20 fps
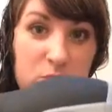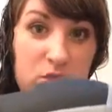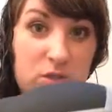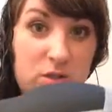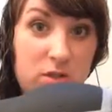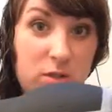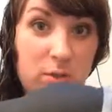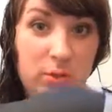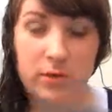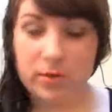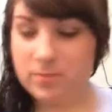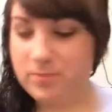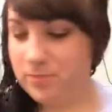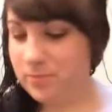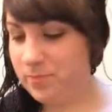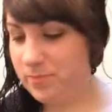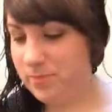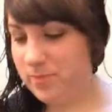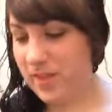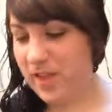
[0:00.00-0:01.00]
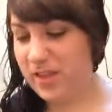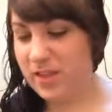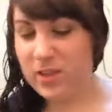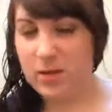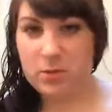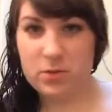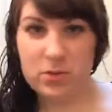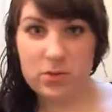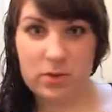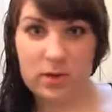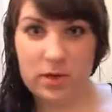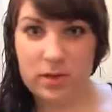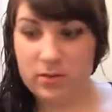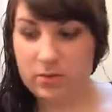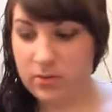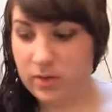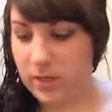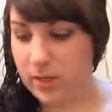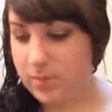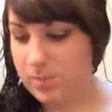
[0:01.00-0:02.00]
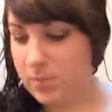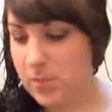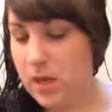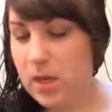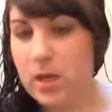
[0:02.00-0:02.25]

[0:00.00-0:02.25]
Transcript: just newer. I thought it was really kind of funny.